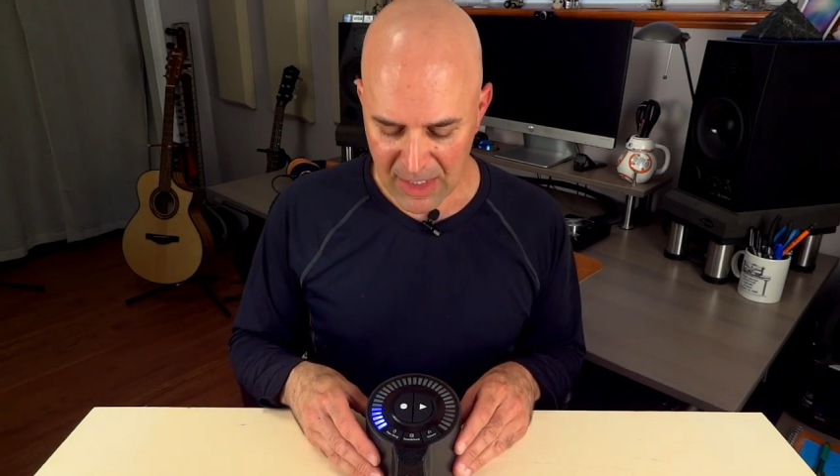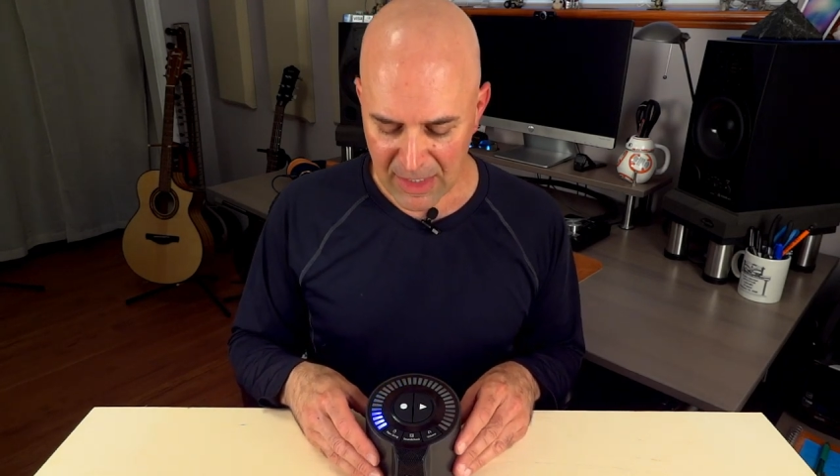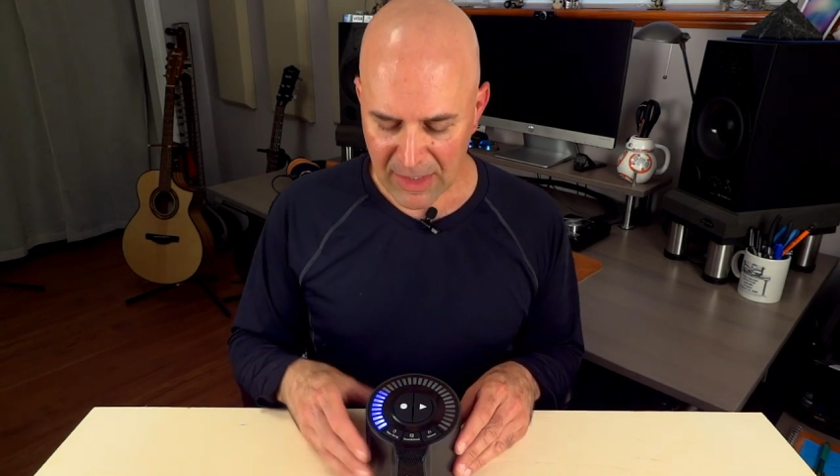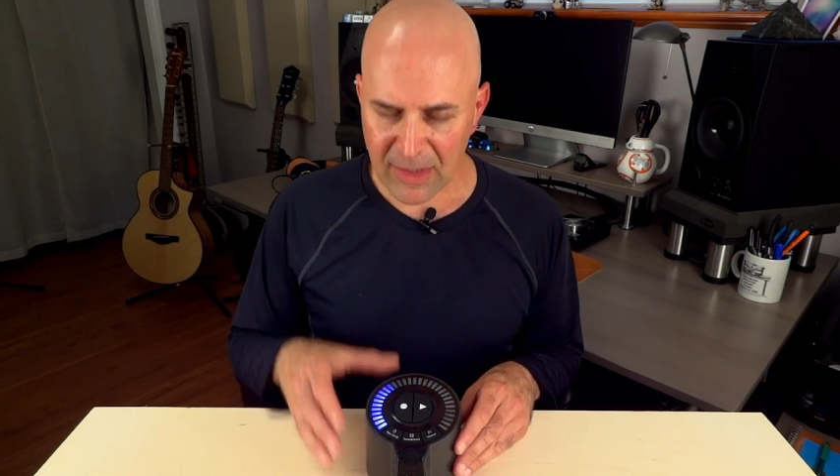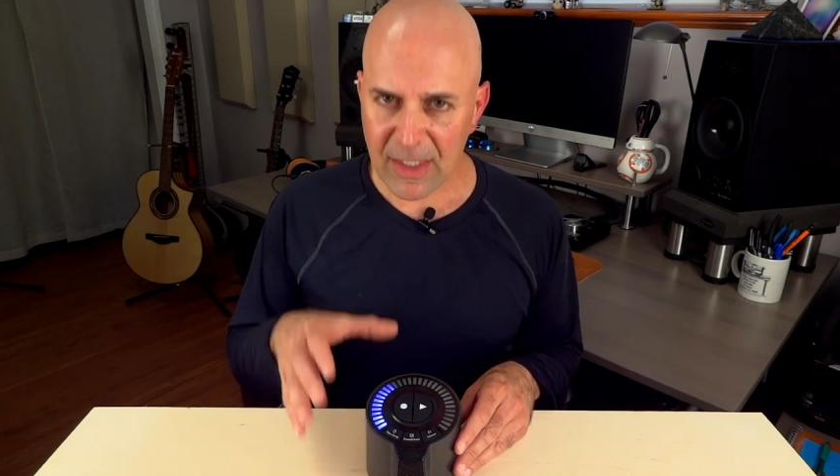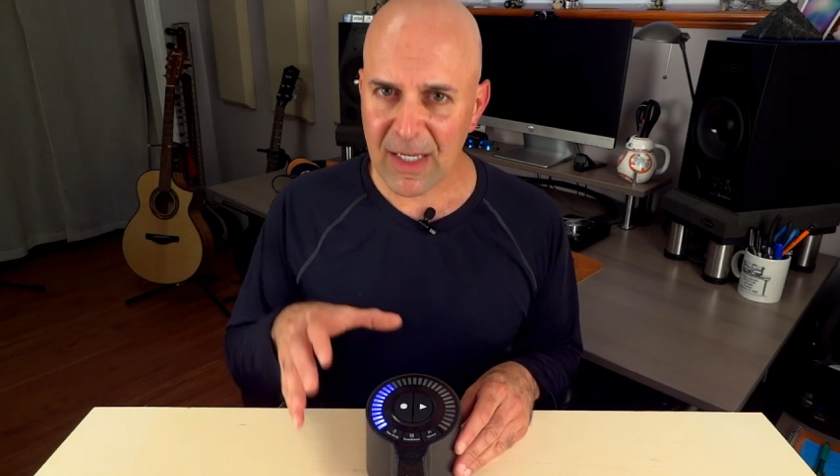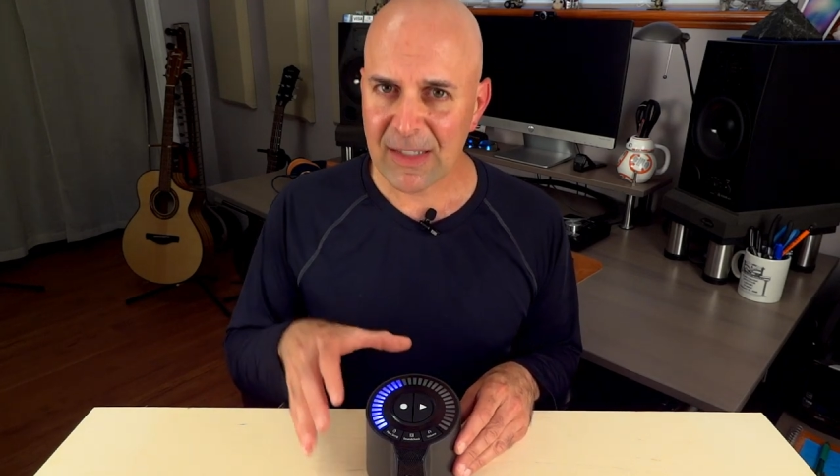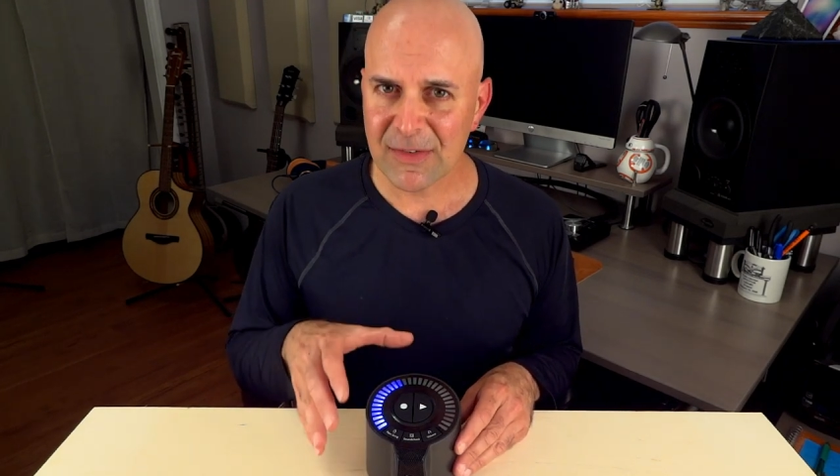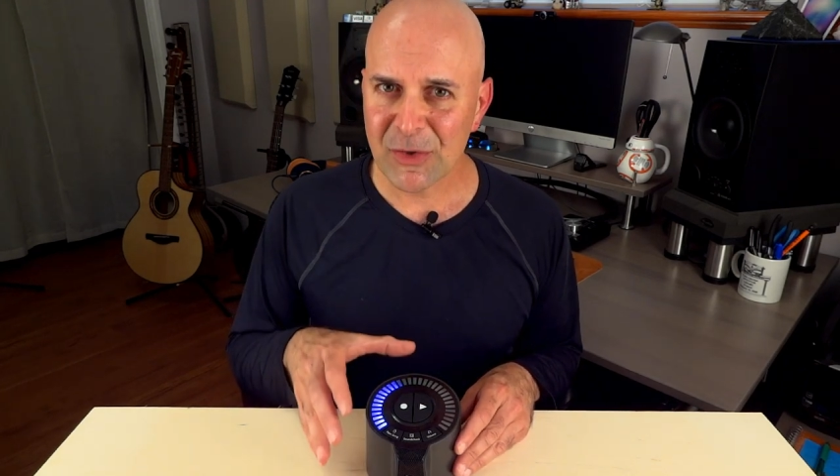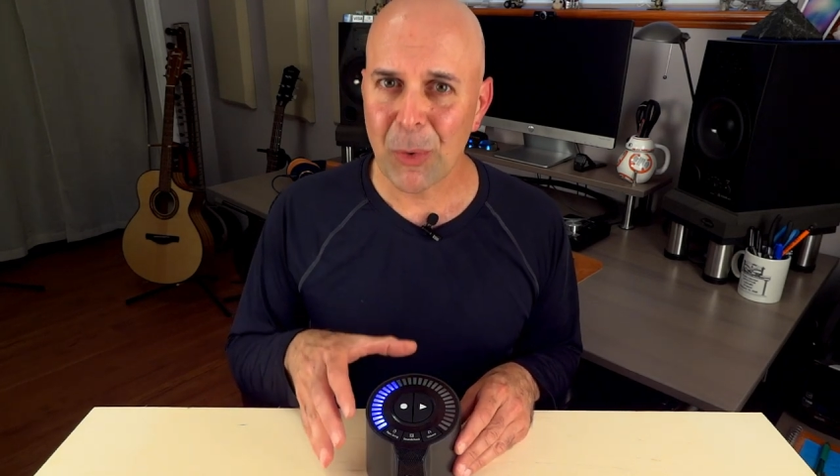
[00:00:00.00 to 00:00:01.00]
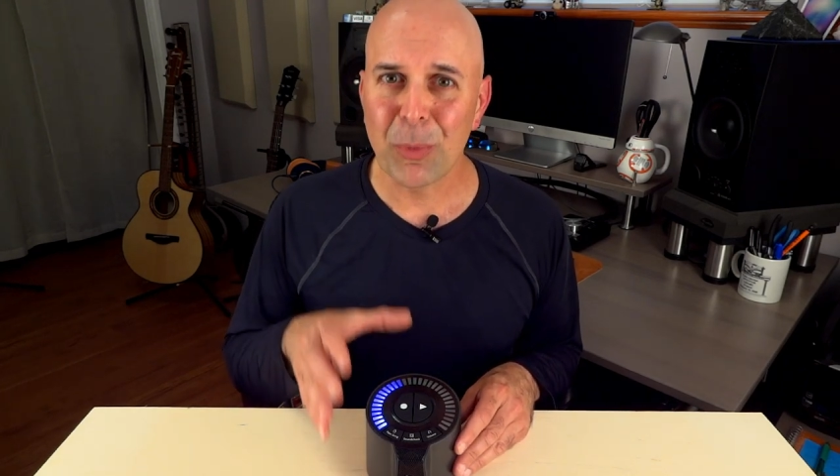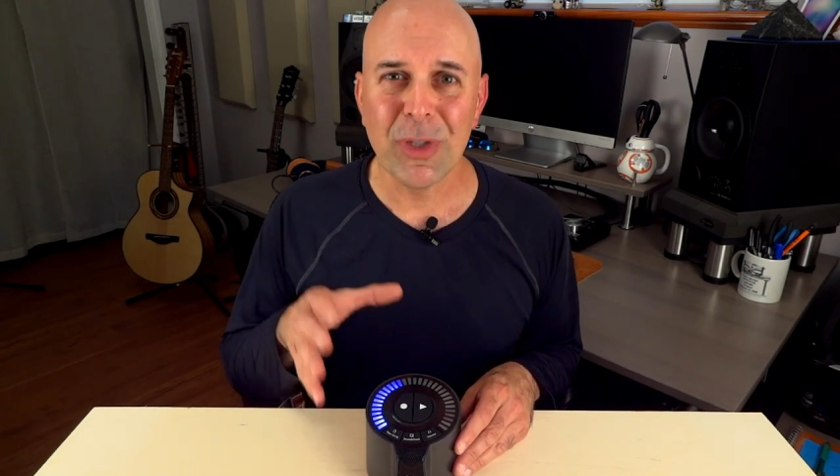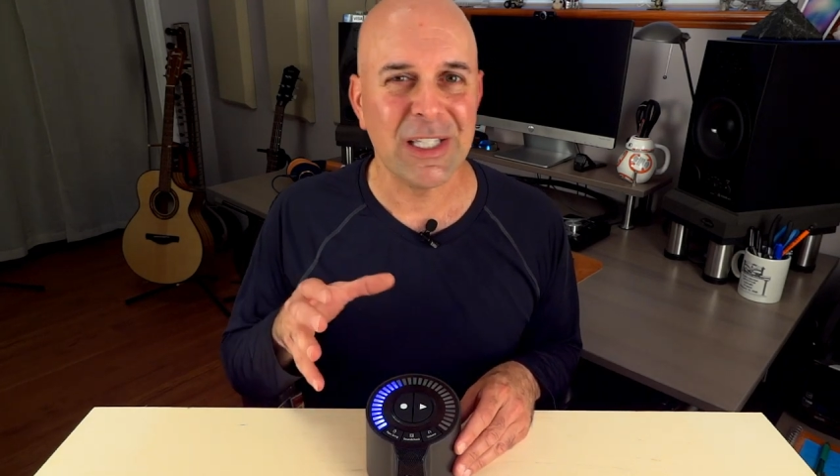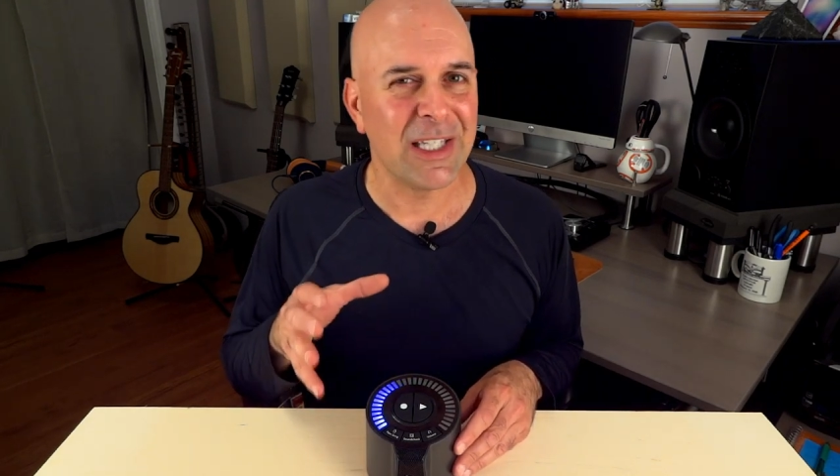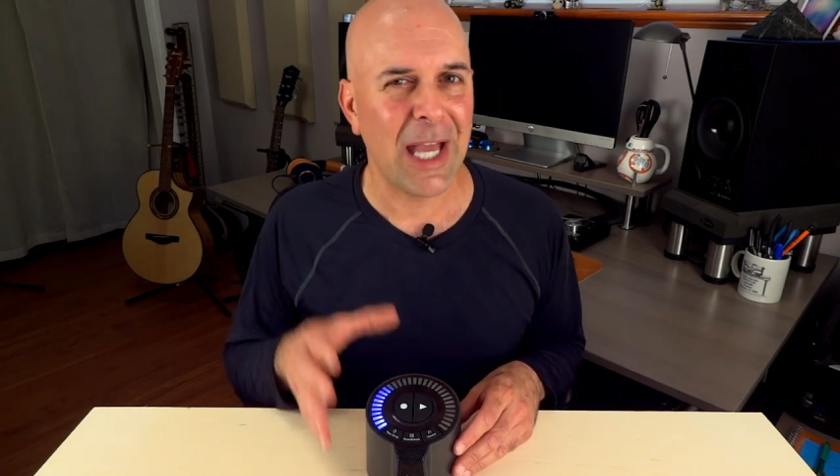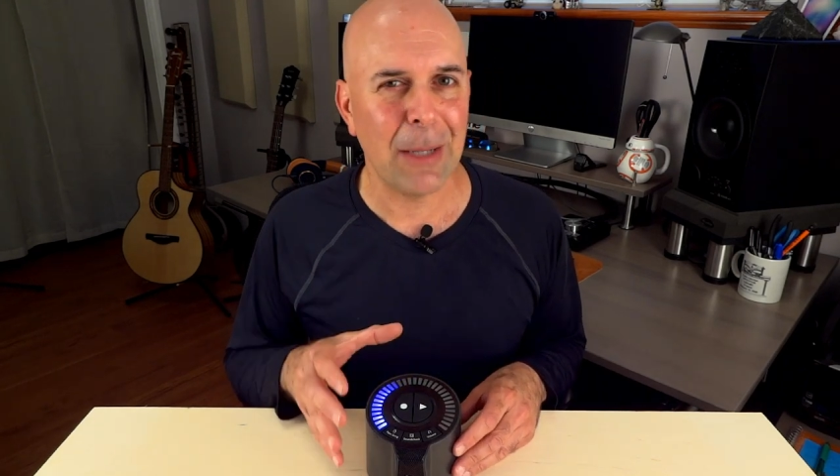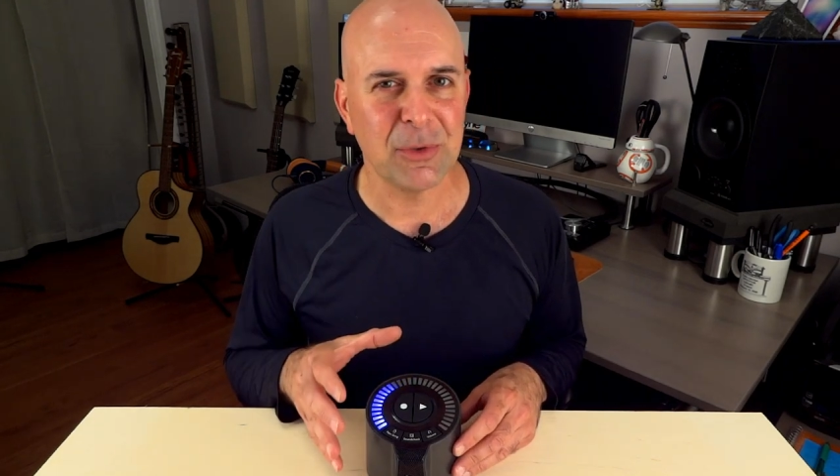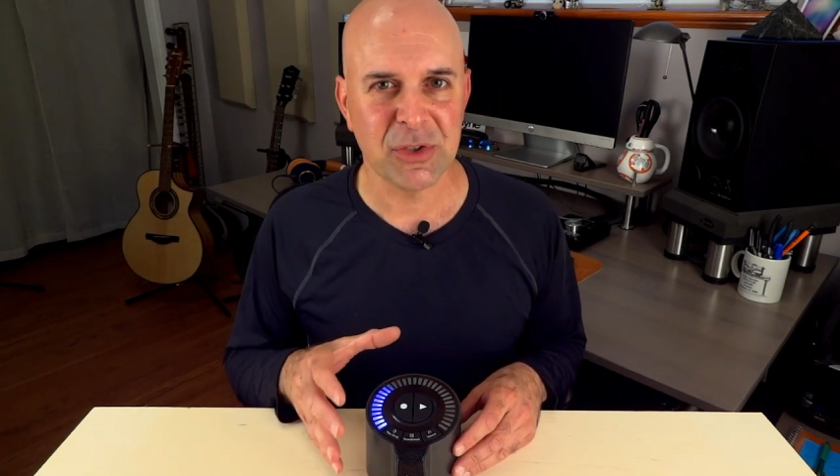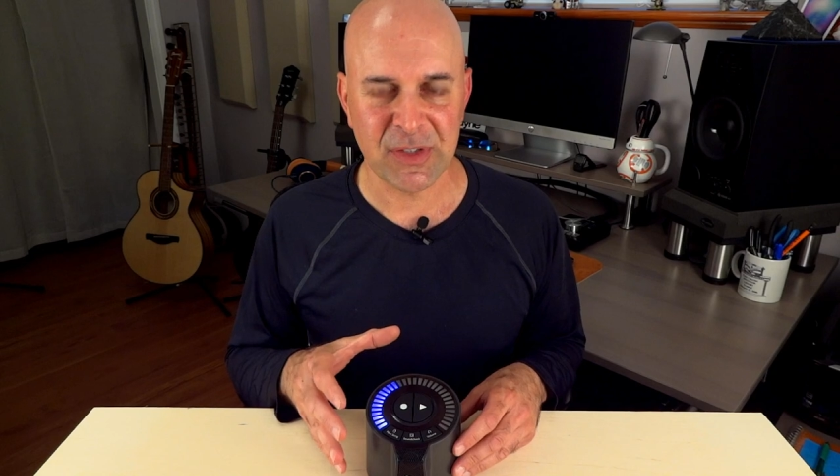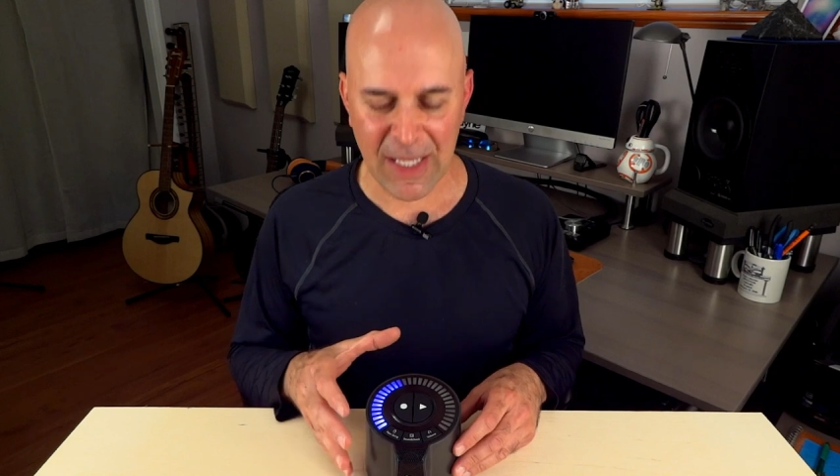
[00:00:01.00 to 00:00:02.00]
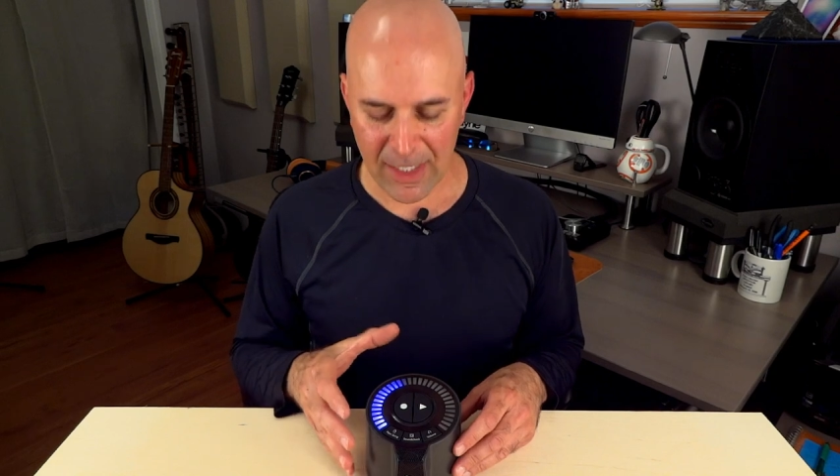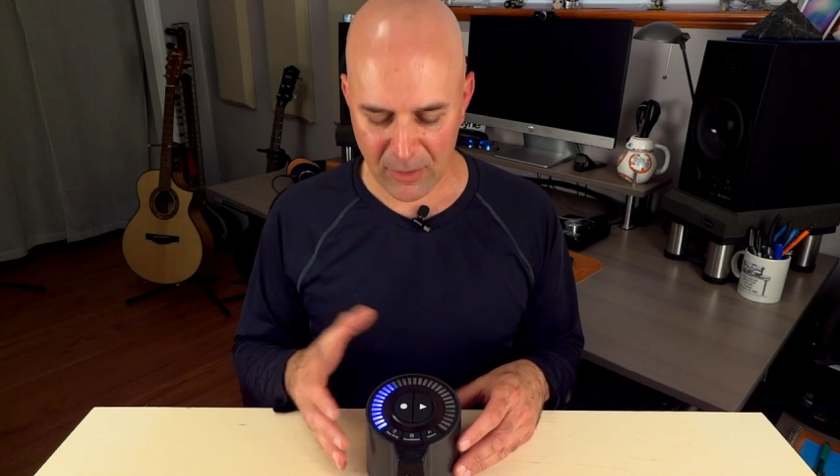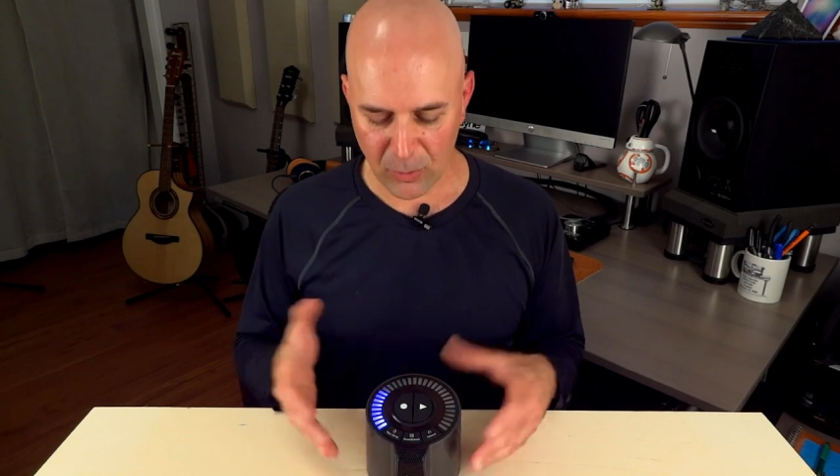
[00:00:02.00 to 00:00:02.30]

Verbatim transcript: And I think iZotope really captured that